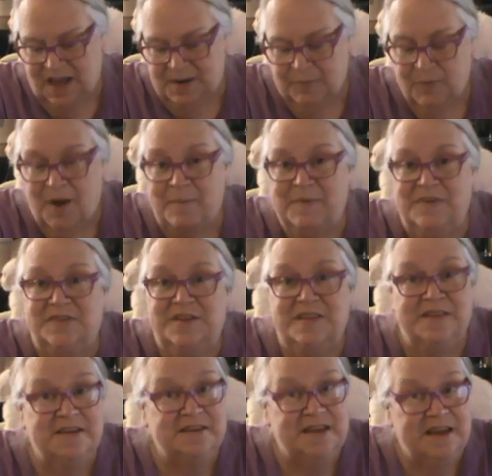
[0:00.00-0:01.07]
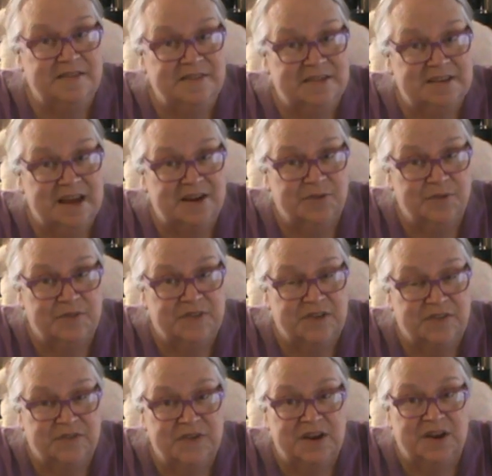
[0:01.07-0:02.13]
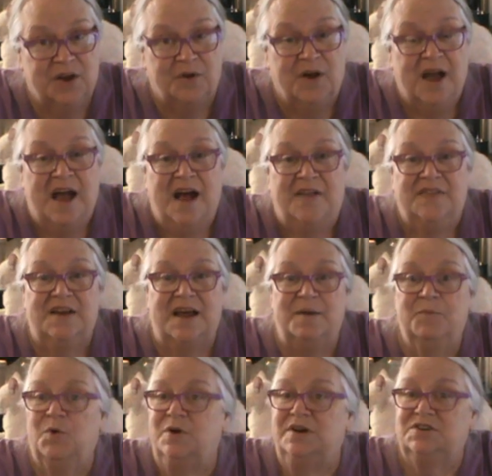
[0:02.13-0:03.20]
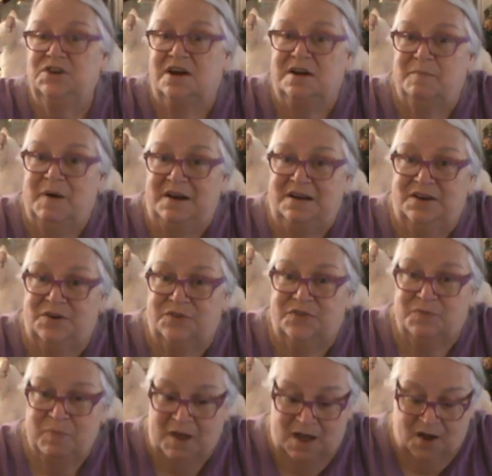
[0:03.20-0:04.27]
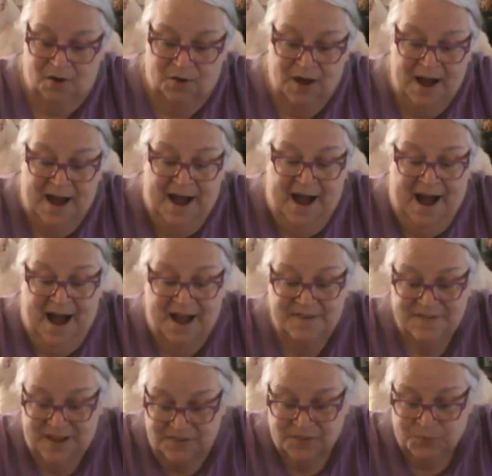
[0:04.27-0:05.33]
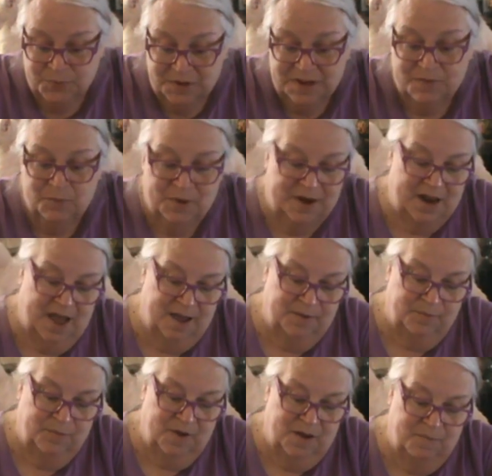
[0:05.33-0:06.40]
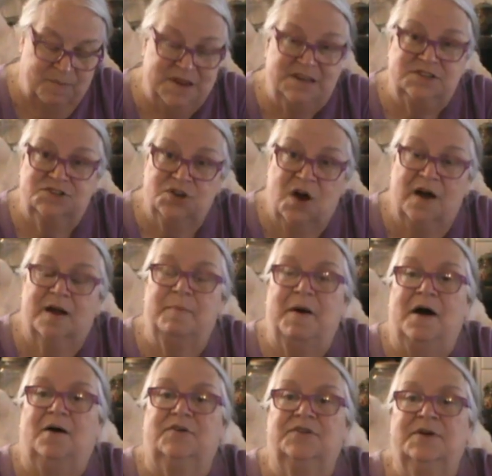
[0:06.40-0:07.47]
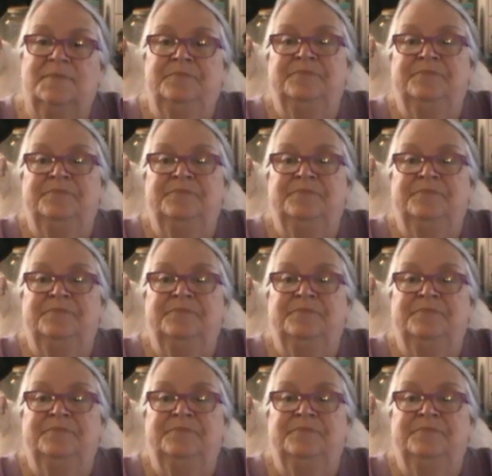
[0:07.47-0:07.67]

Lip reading: I promised in the title of this video that I am going to talk about a little spell, and that's really what I mean to talk about